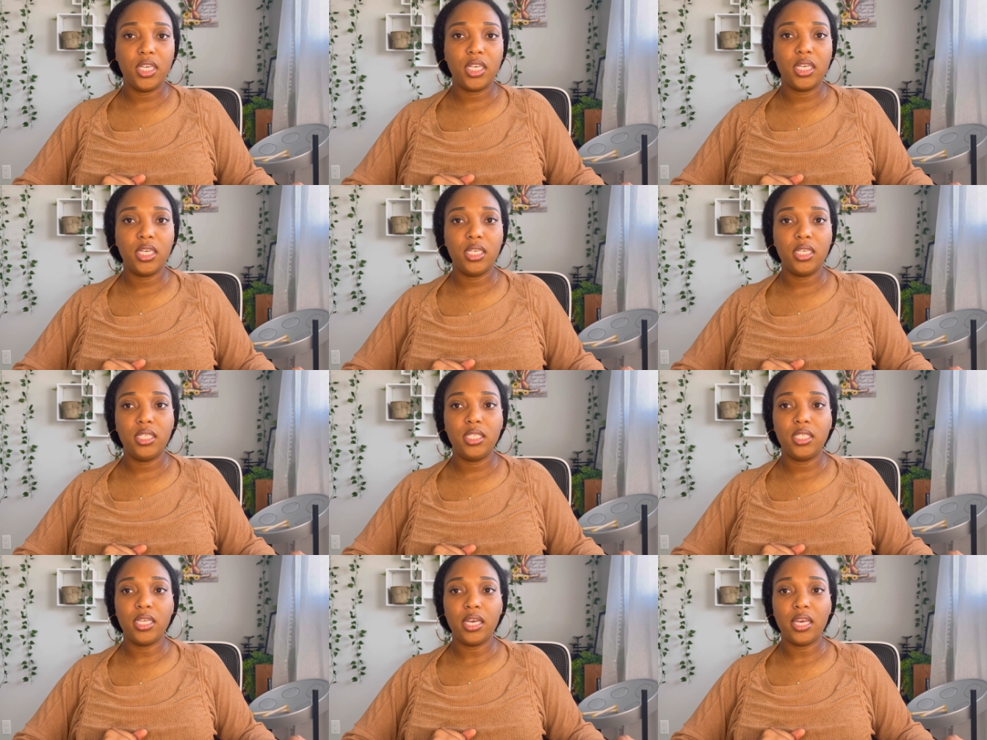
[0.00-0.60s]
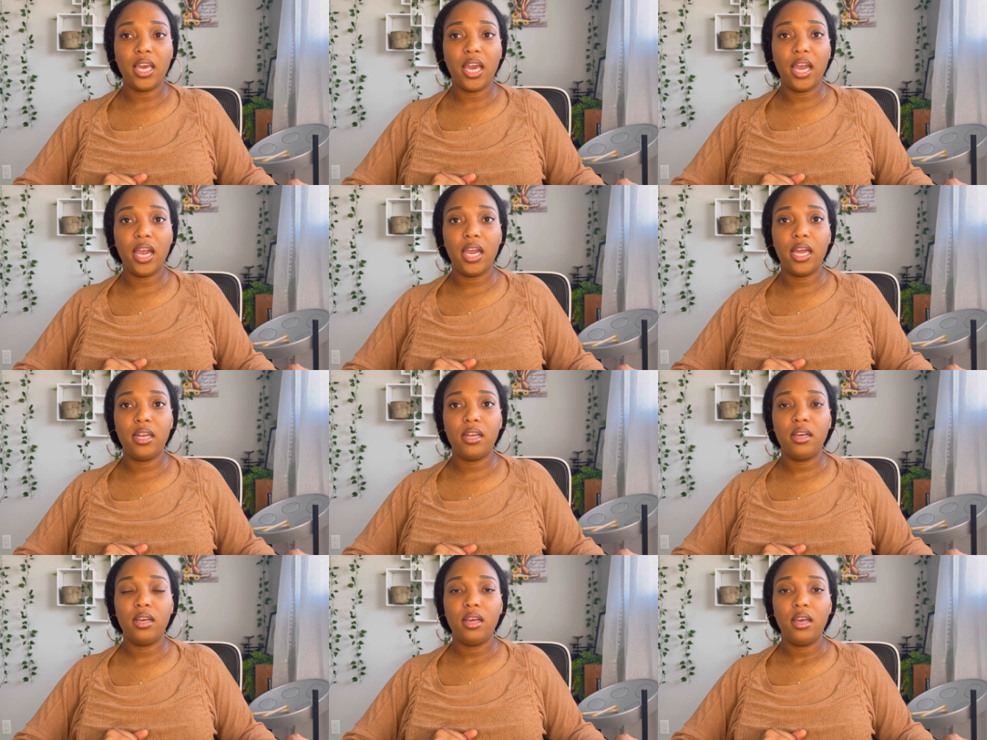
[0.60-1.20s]
Because
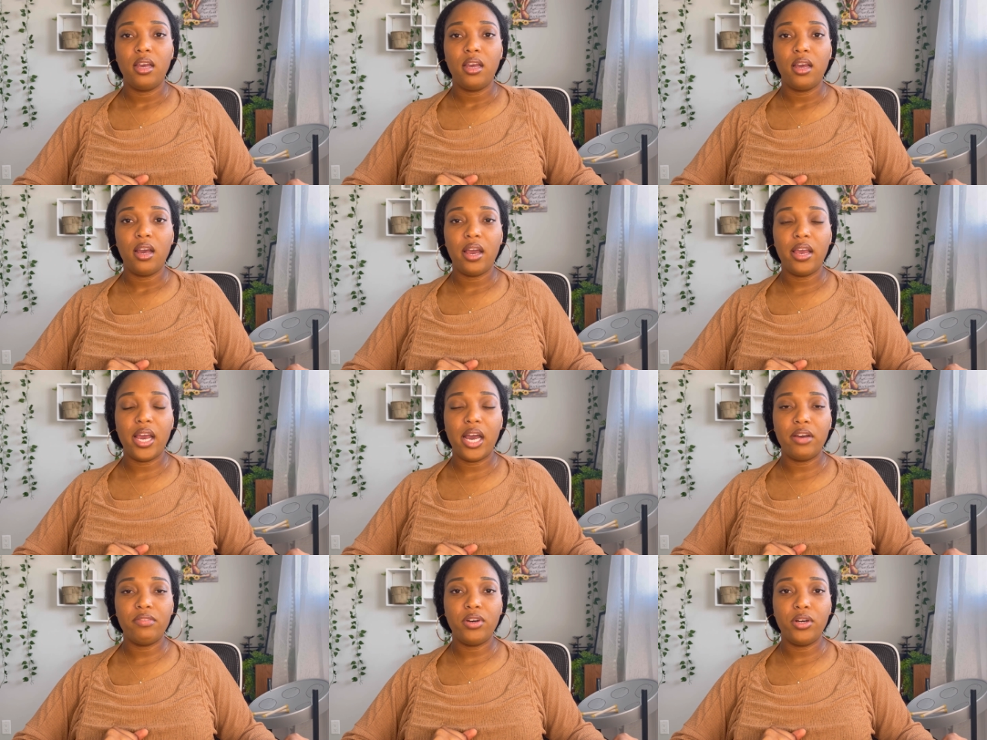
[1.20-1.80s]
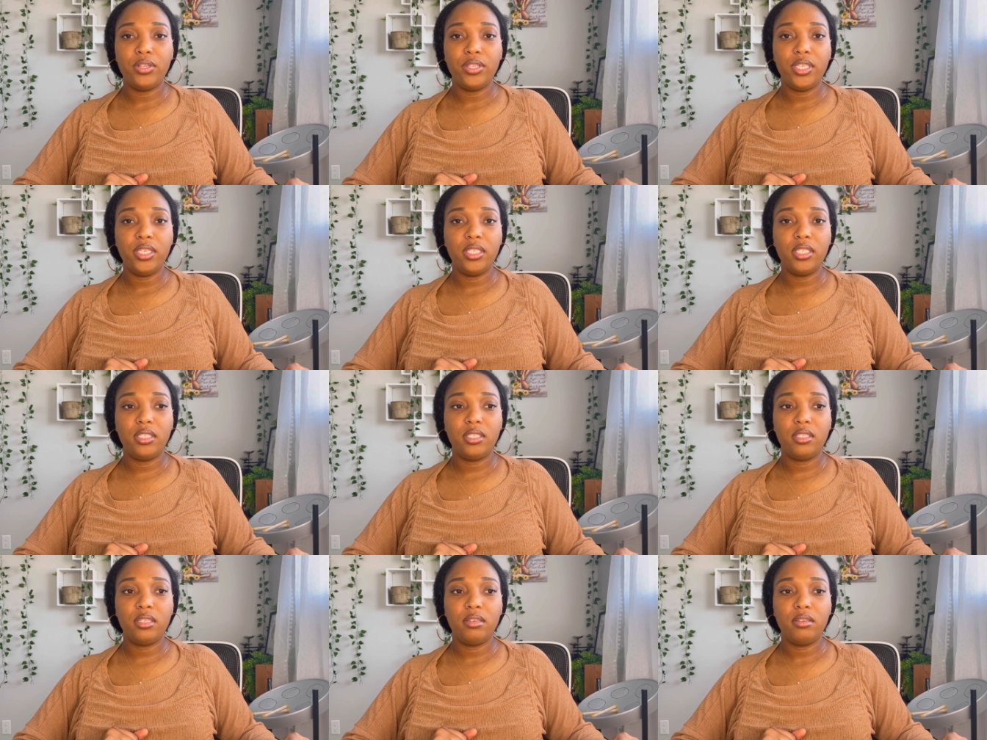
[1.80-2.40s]
again, I have all
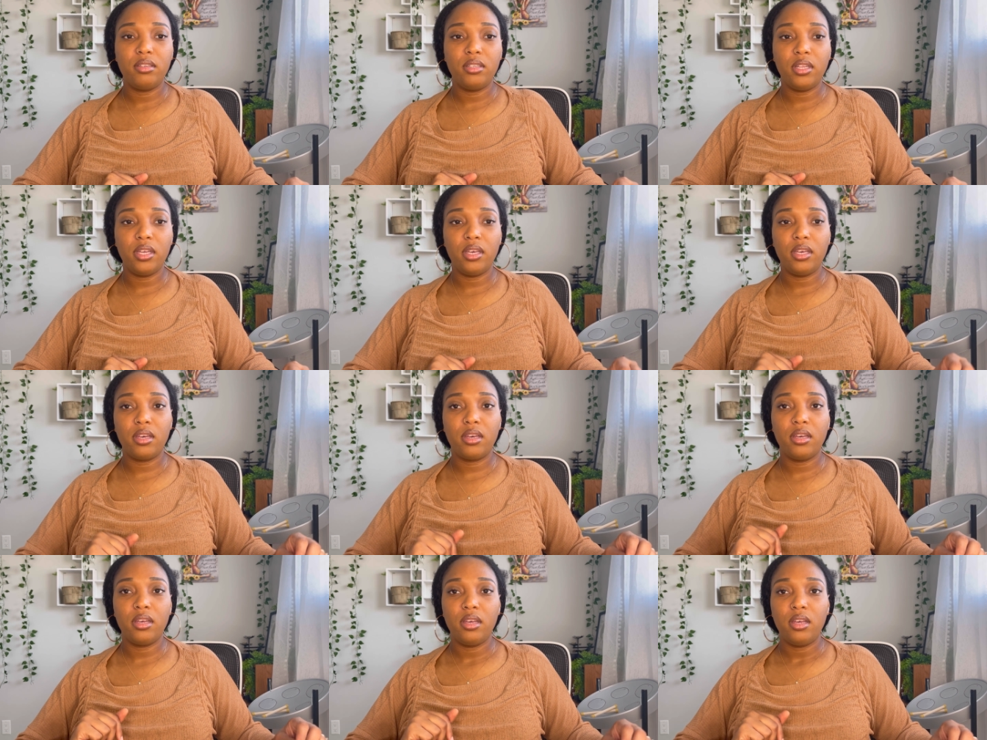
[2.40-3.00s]
these like